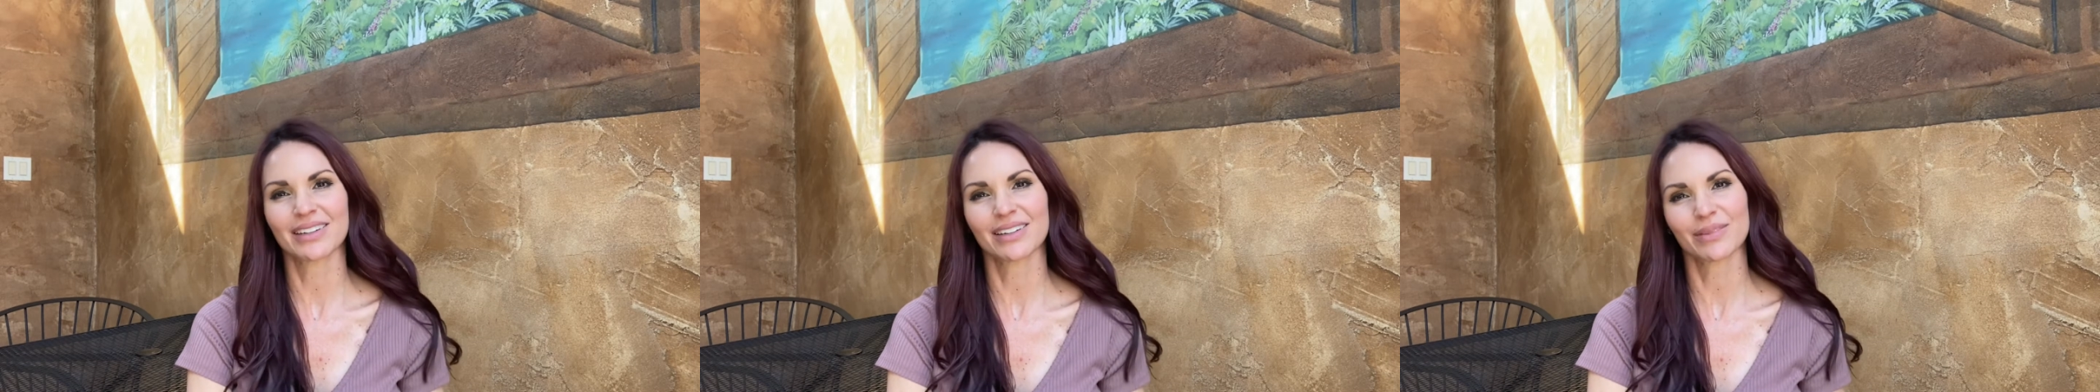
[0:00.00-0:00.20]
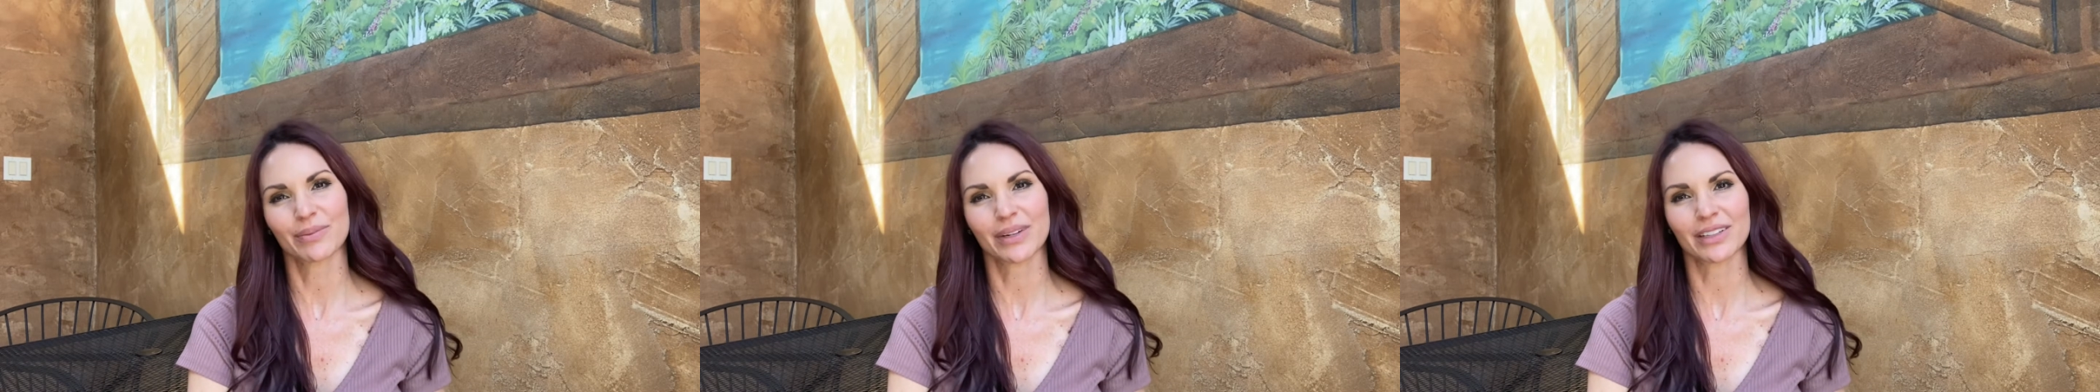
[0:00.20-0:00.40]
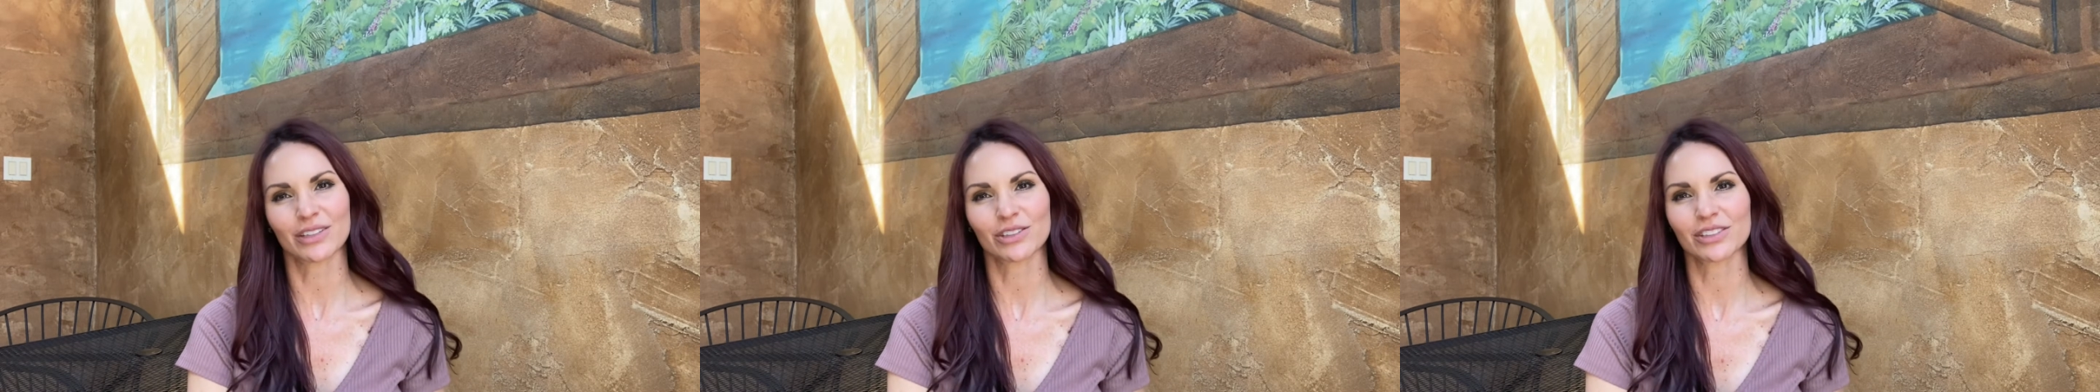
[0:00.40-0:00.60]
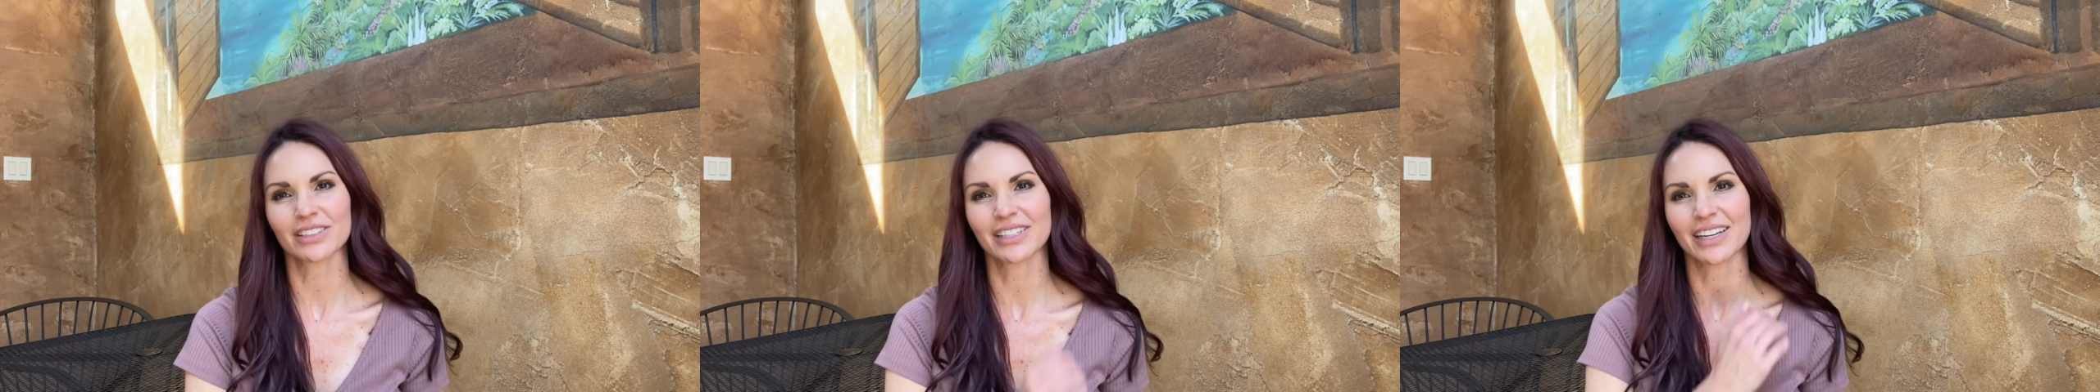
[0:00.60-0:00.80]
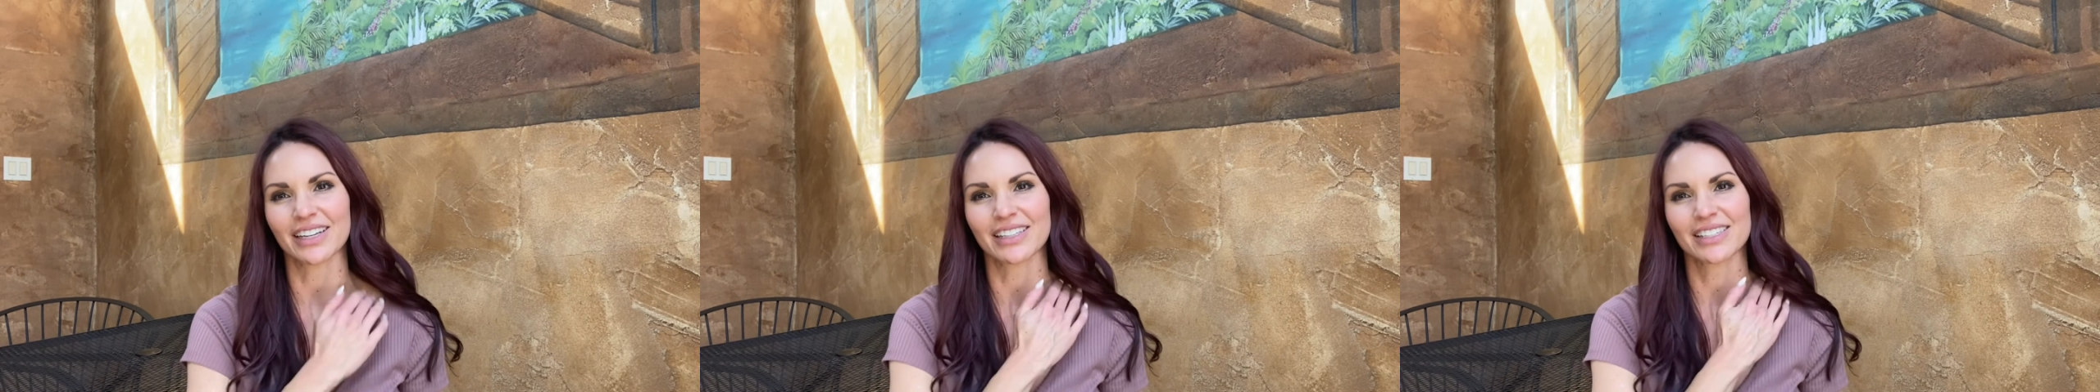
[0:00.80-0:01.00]
I've been a little
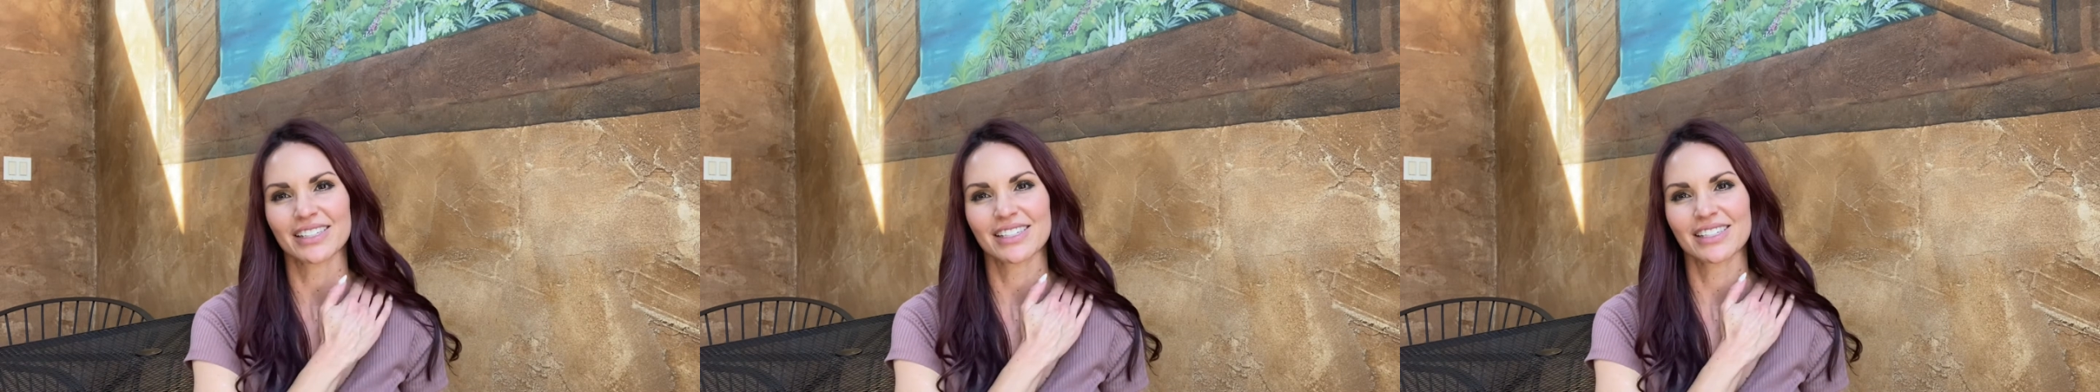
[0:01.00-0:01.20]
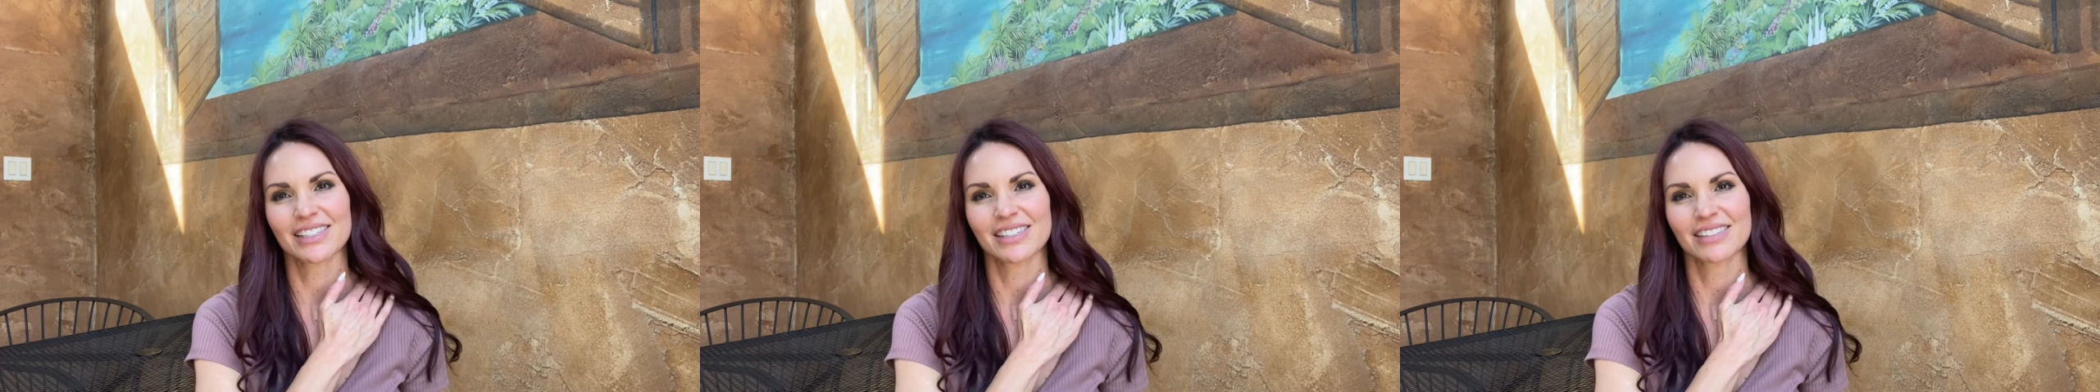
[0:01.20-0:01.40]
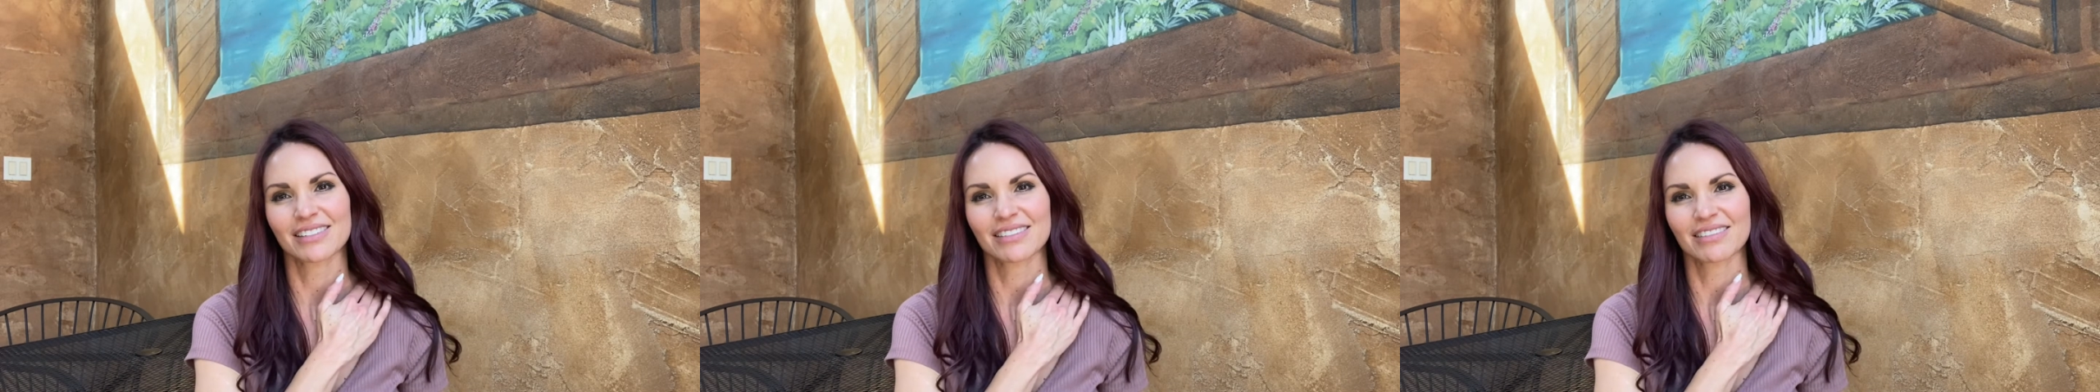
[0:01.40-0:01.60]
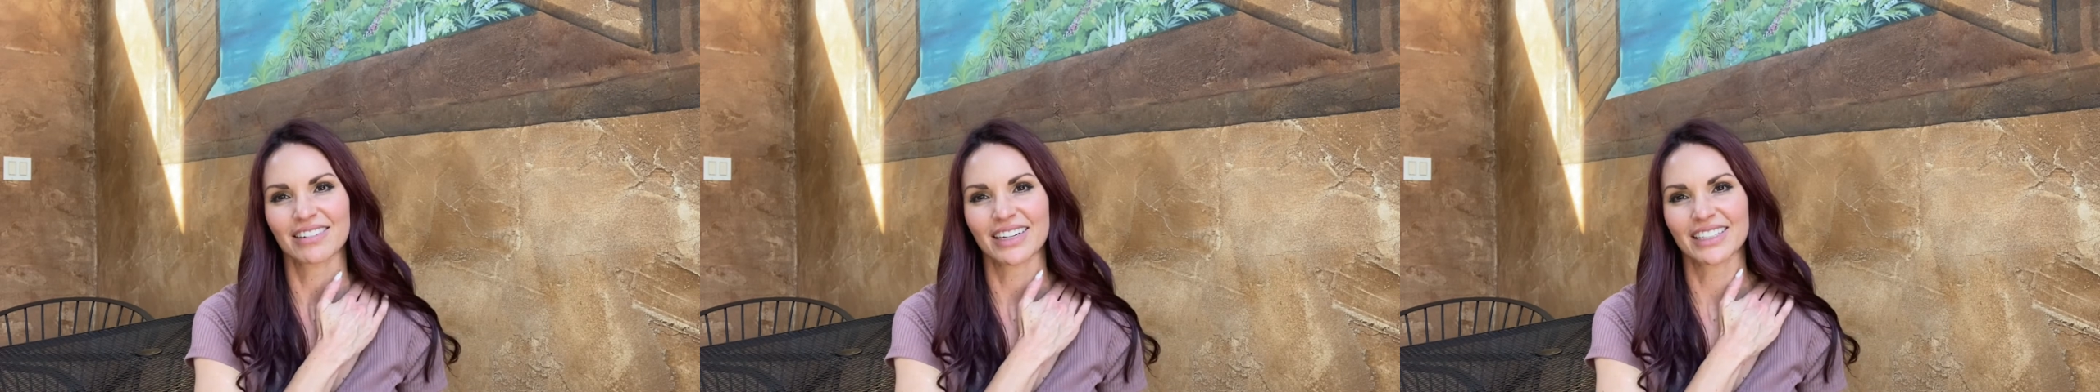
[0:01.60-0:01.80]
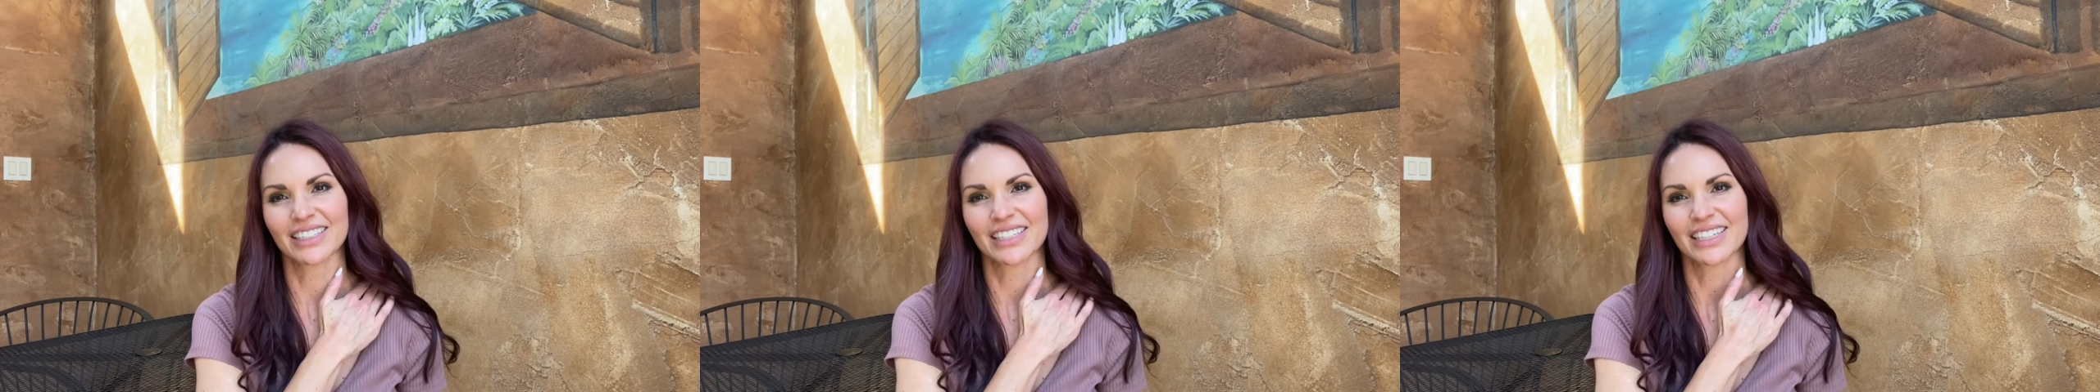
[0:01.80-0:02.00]
tense
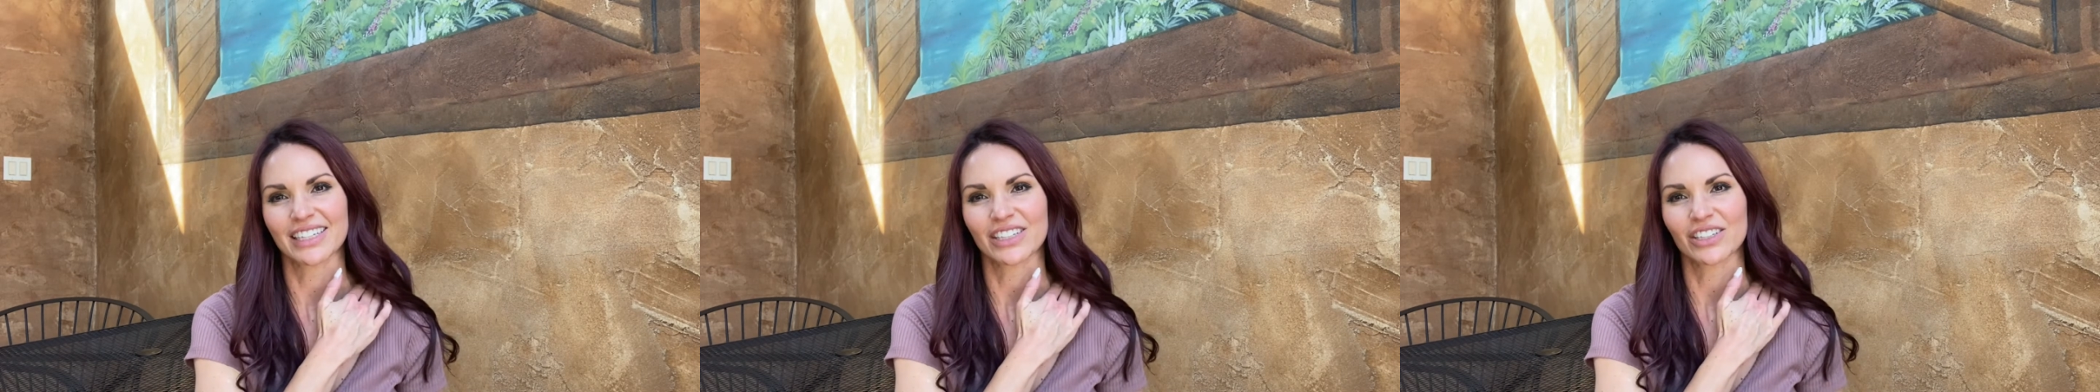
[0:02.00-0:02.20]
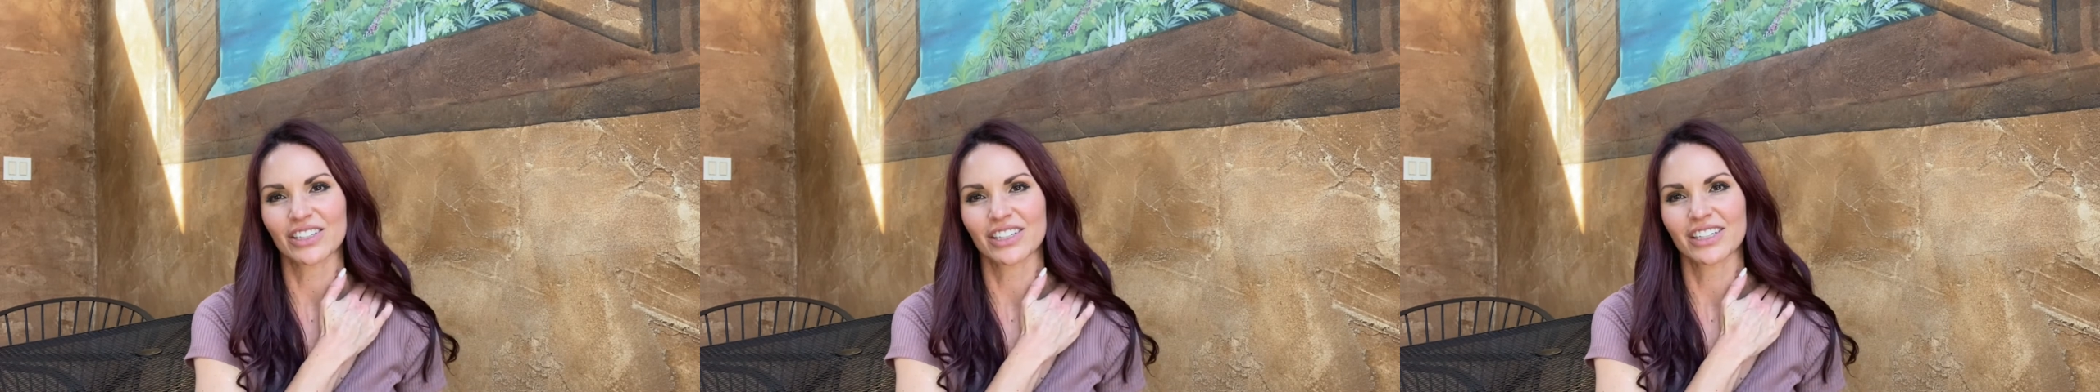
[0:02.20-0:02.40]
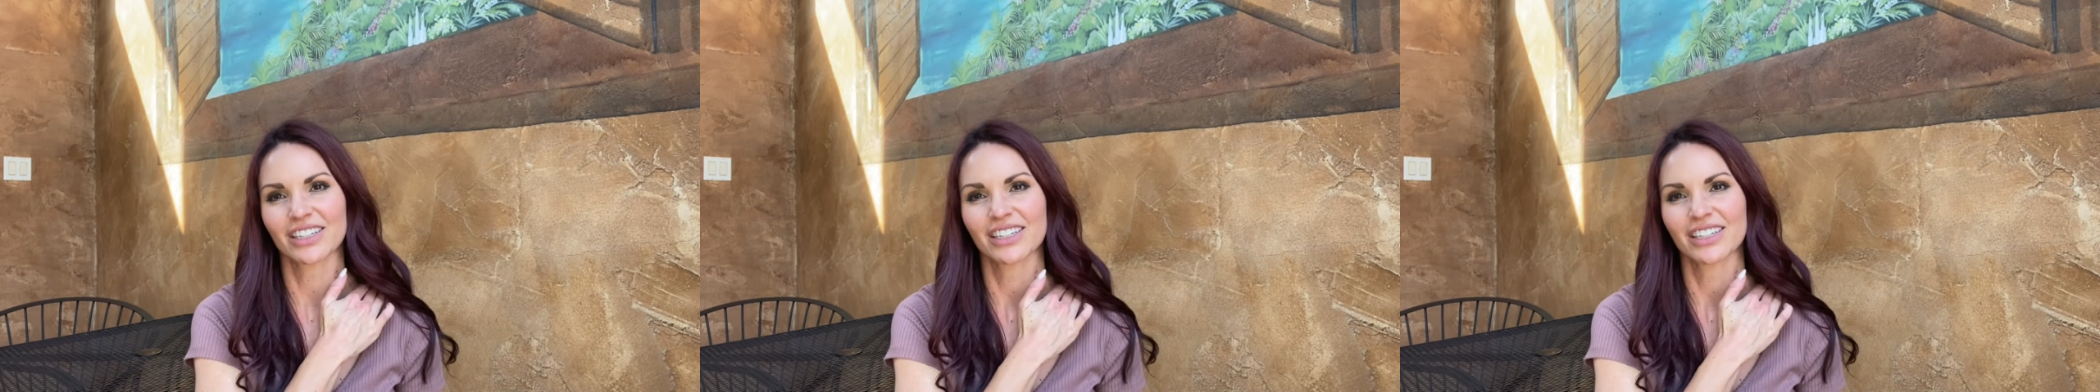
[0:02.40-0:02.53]
right in here.